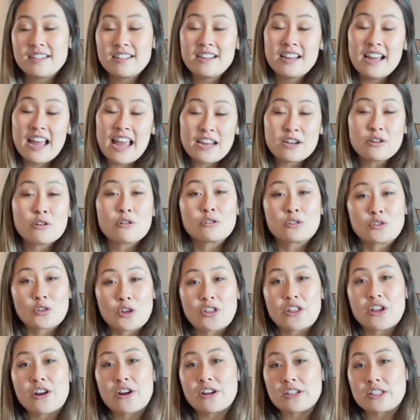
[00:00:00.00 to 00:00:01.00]
and also
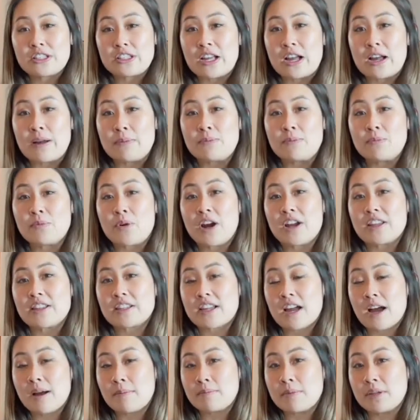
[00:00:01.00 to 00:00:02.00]
there are some where they
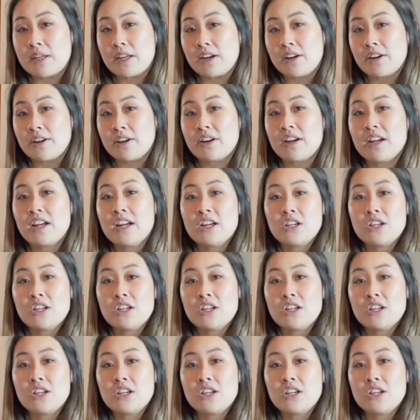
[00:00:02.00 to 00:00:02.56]
come here